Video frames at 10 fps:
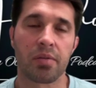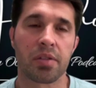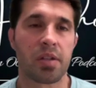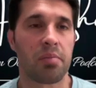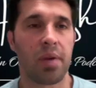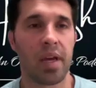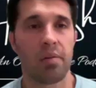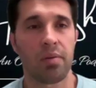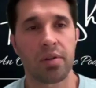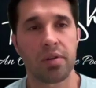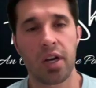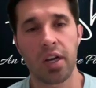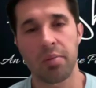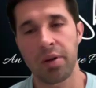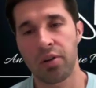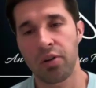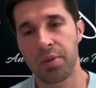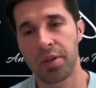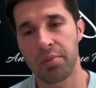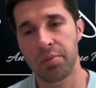was a debate where they're talking about
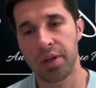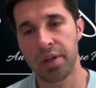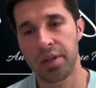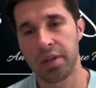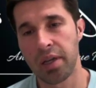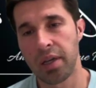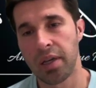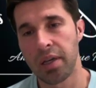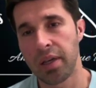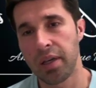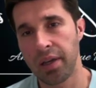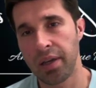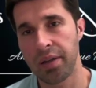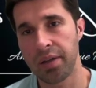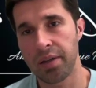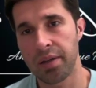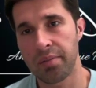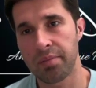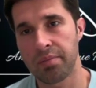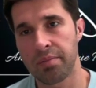Kobe and LeBron,
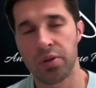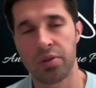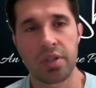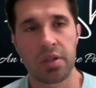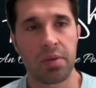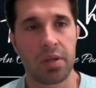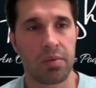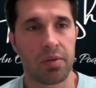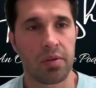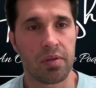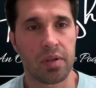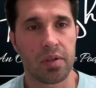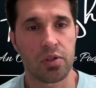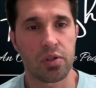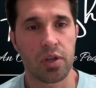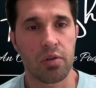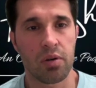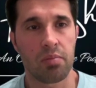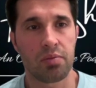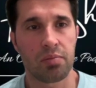and most of the people on the show
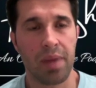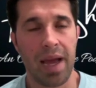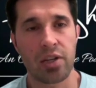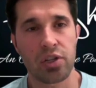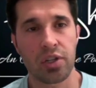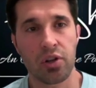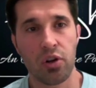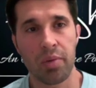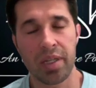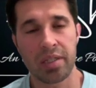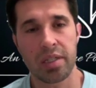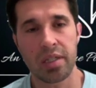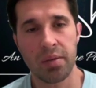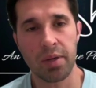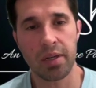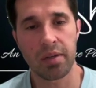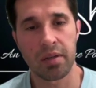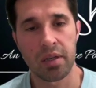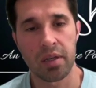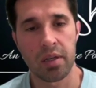were bashing Kobe as a teammate.
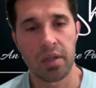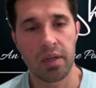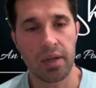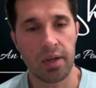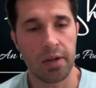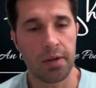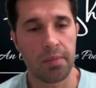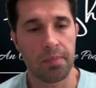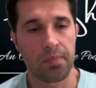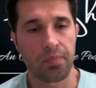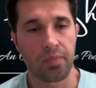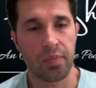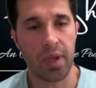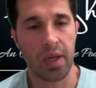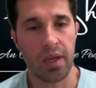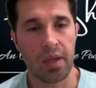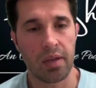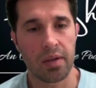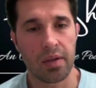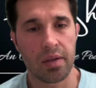
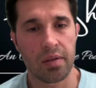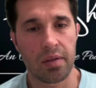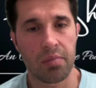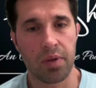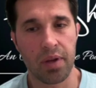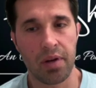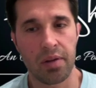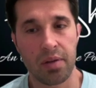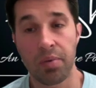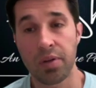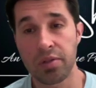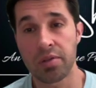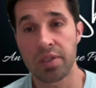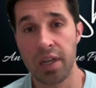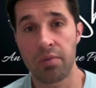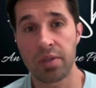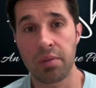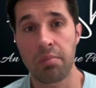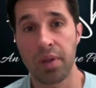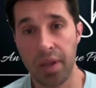And the person who said it was
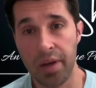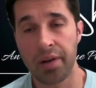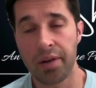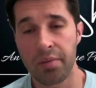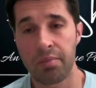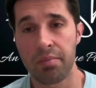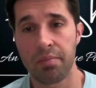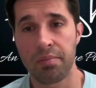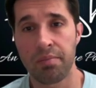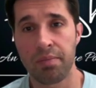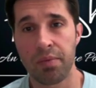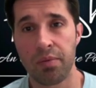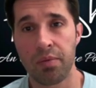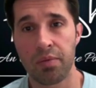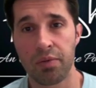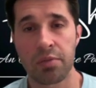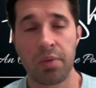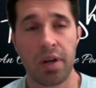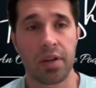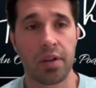a player,
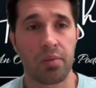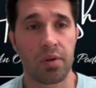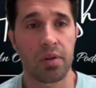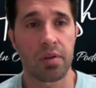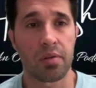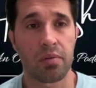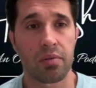responded with,